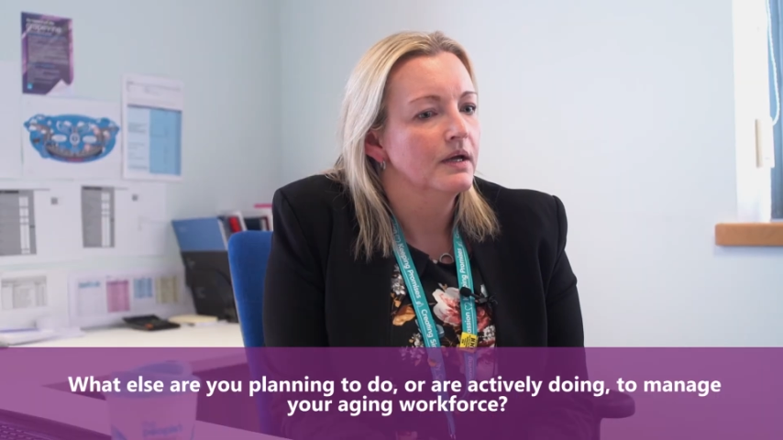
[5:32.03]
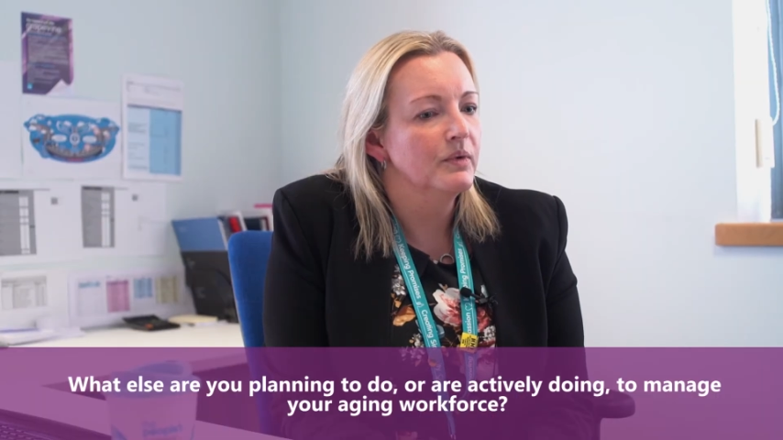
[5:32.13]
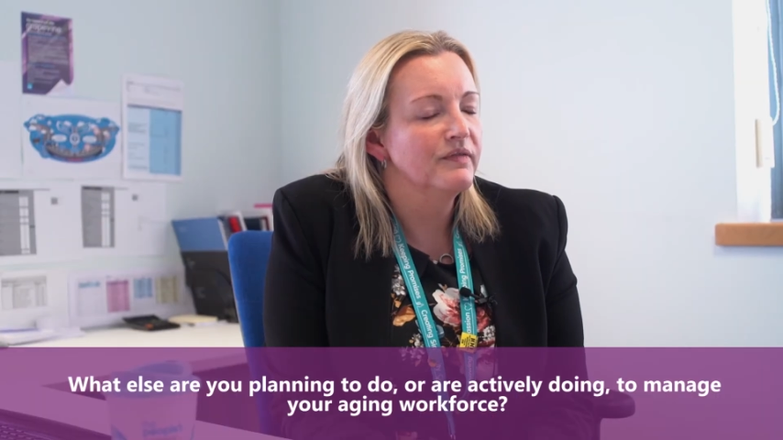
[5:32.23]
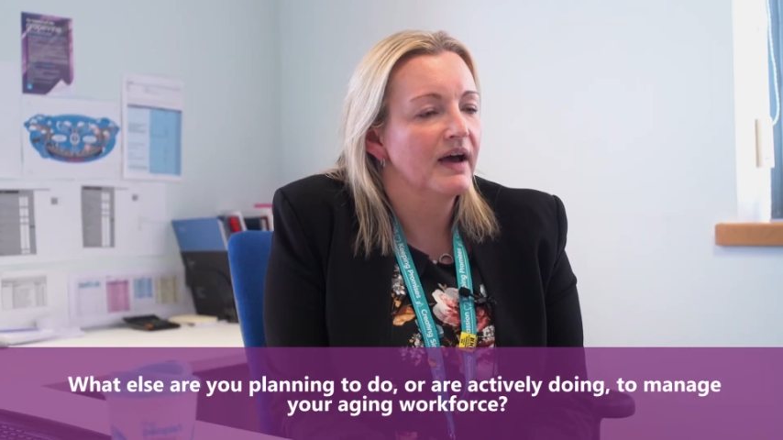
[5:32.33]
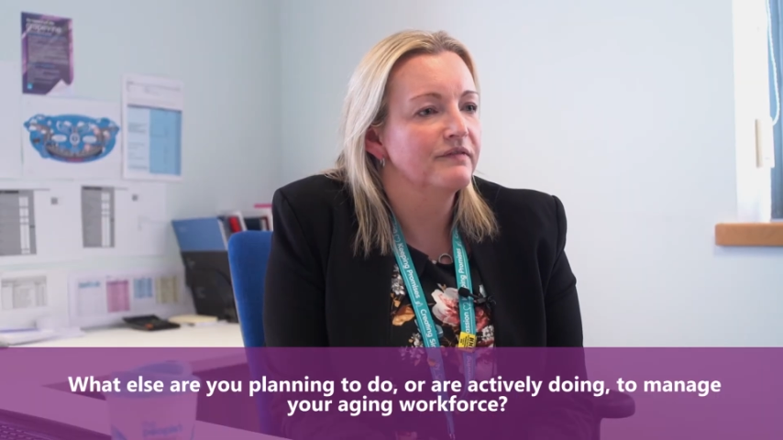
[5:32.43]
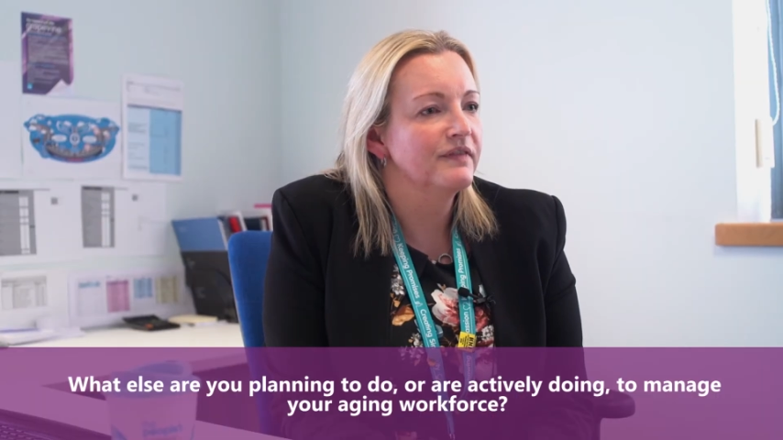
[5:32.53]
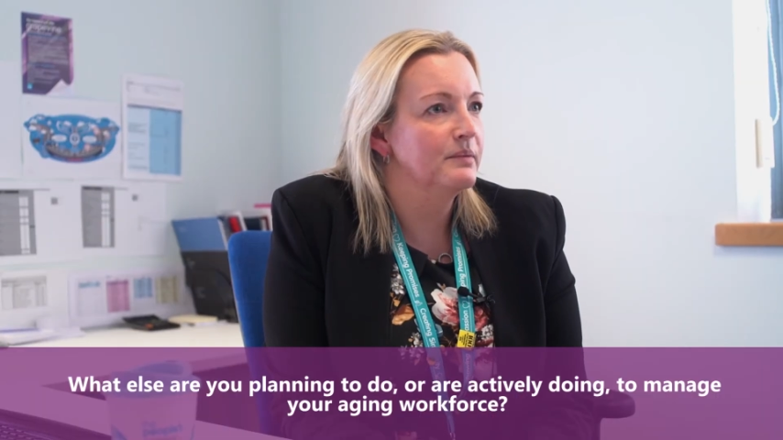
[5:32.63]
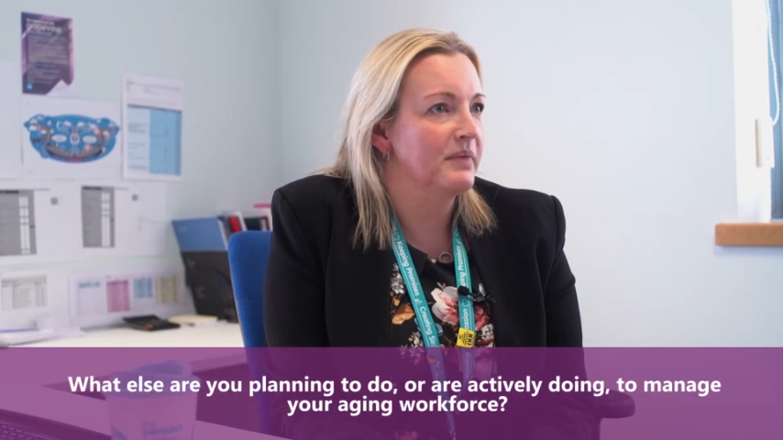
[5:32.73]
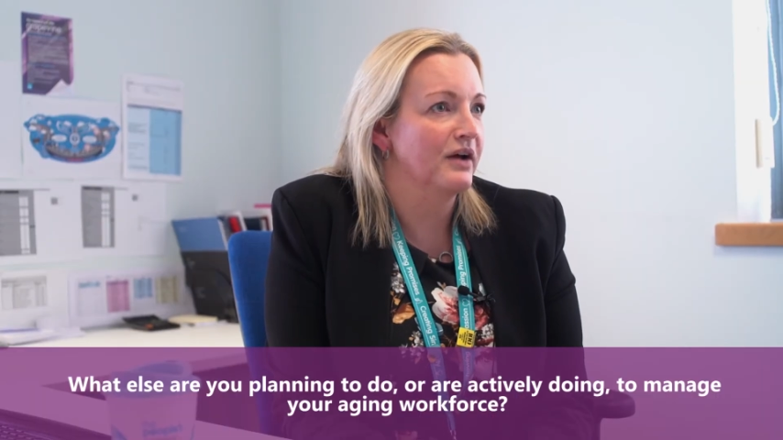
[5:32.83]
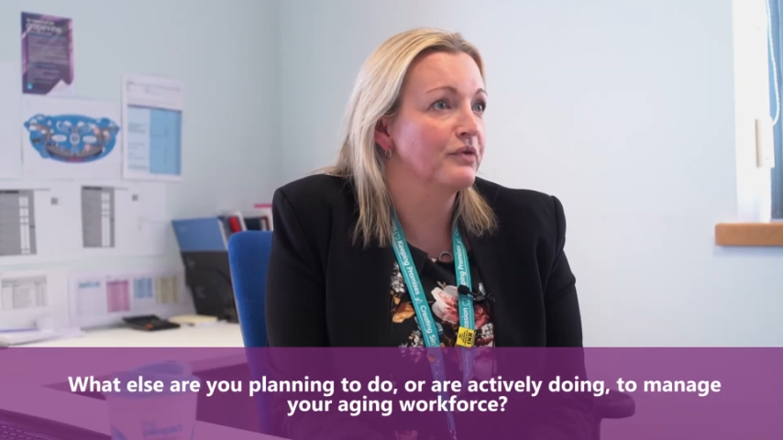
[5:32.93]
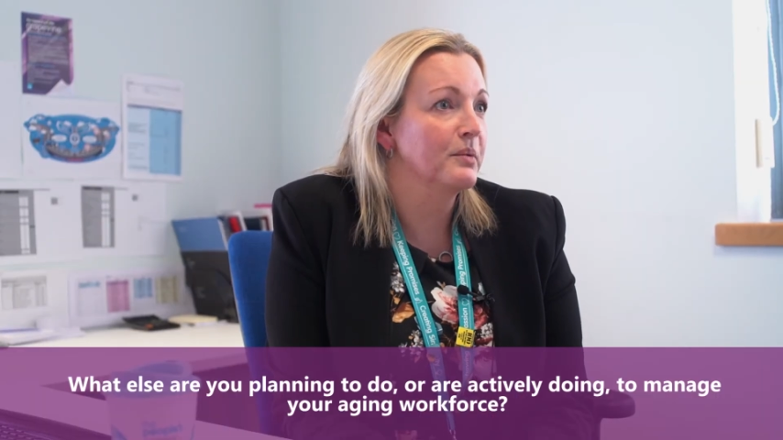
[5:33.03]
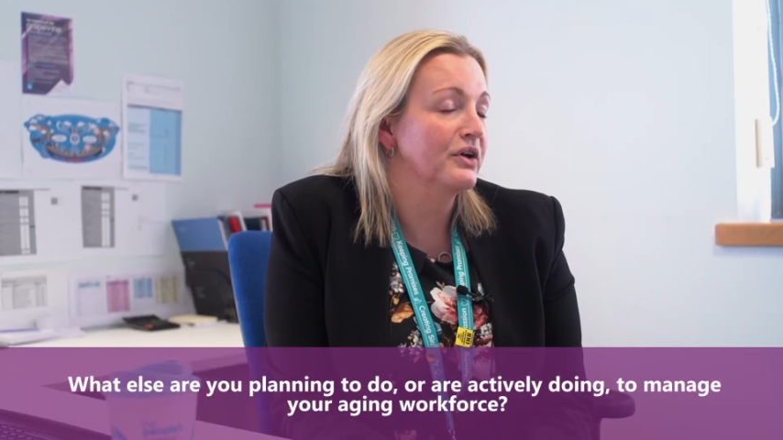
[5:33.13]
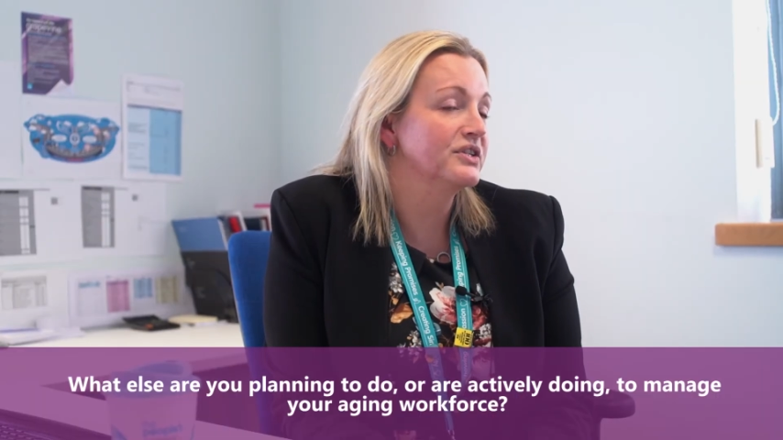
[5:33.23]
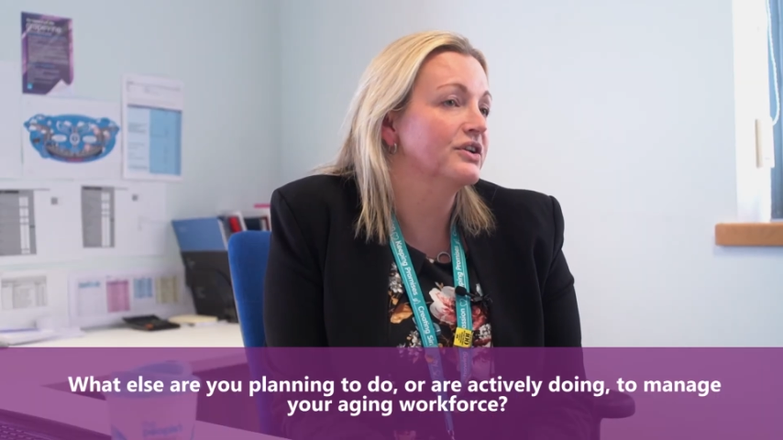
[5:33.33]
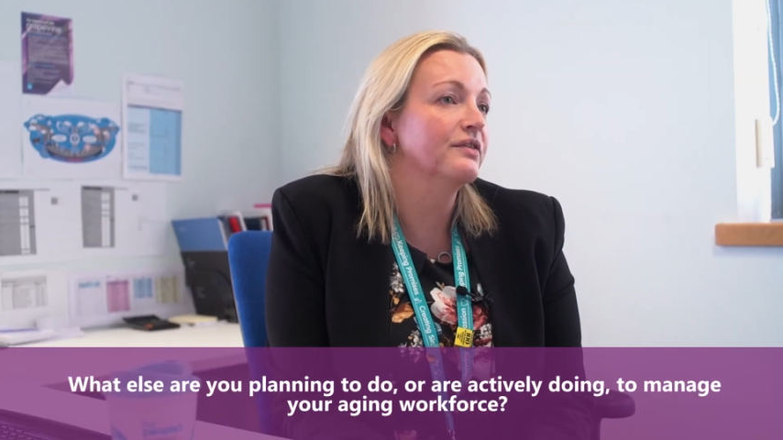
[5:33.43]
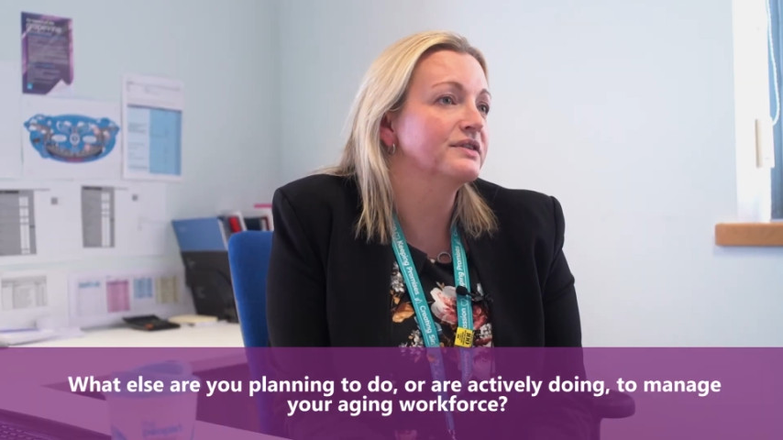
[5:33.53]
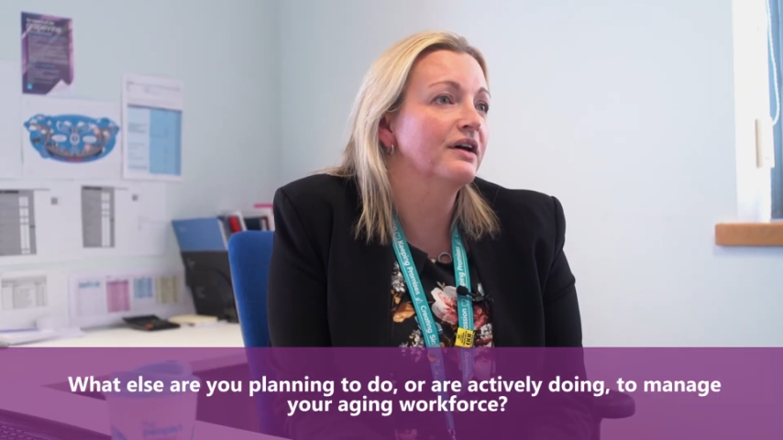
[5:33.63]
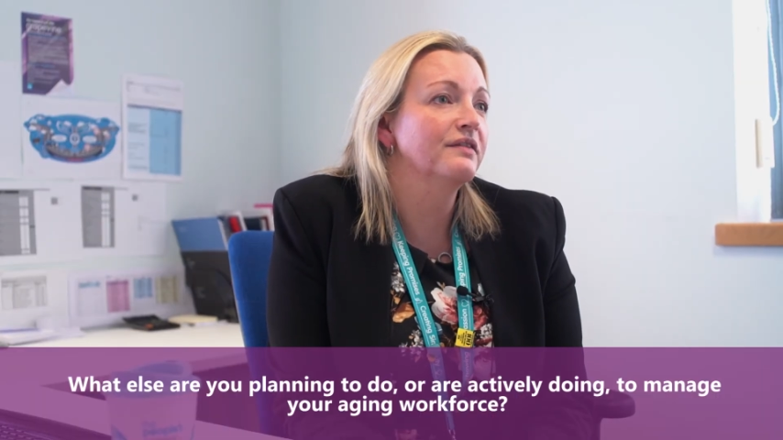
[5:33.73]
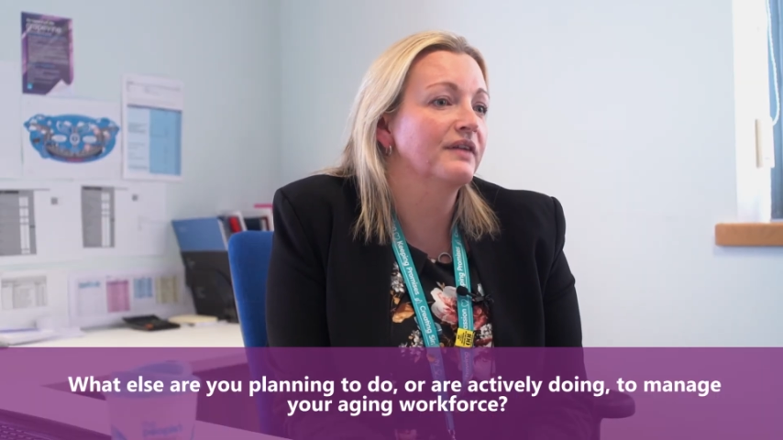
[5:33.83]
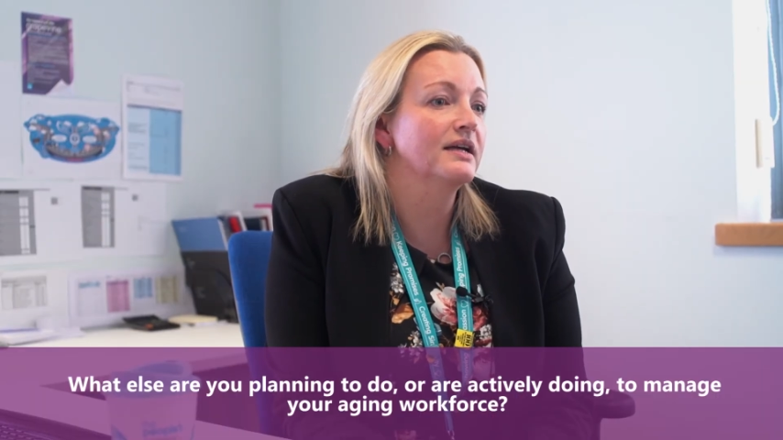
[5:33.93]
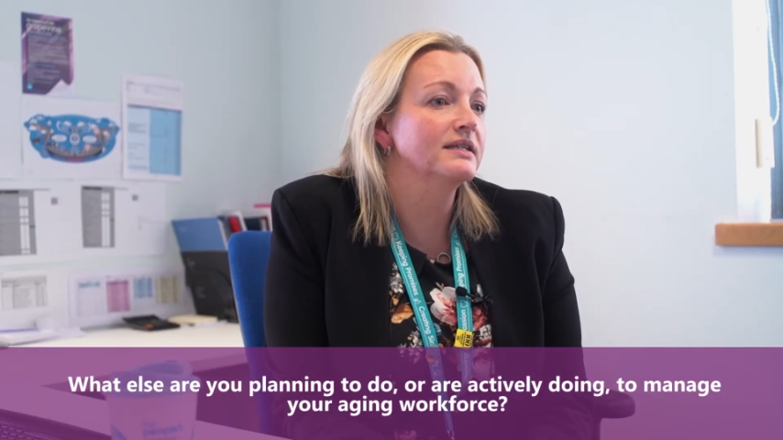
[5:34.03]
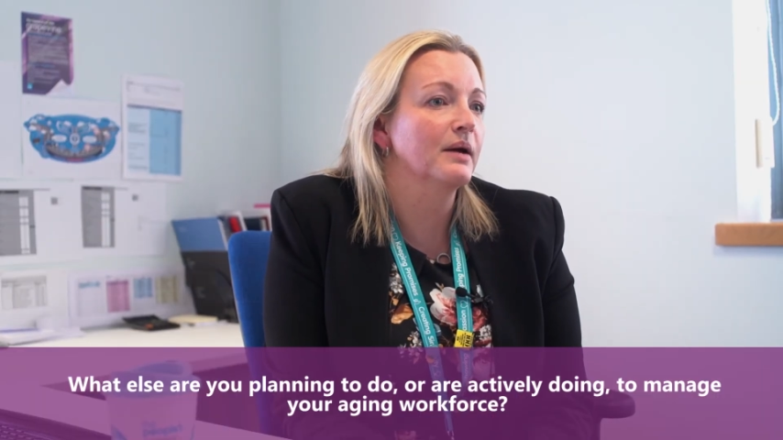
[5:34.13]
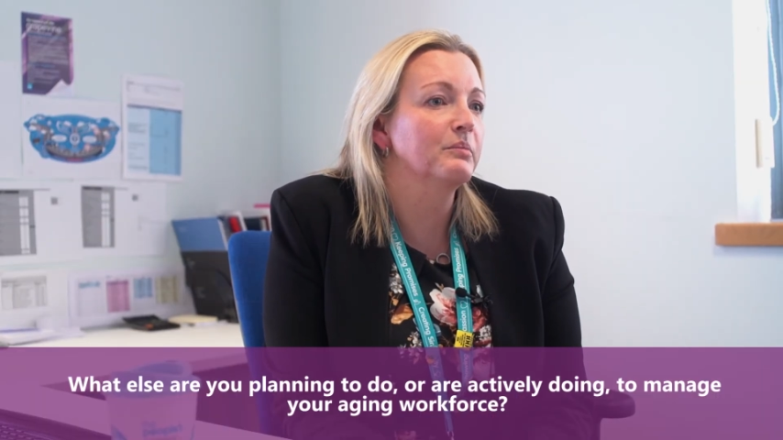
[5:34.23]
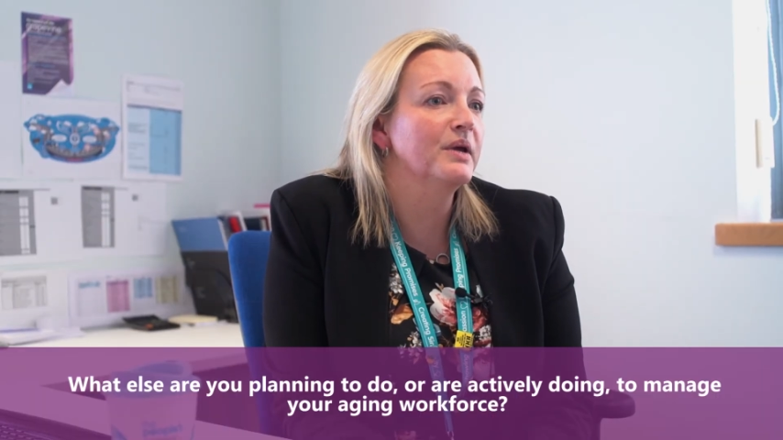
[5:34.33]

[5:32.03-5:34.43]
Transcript: We've had feedback from our staff surveys that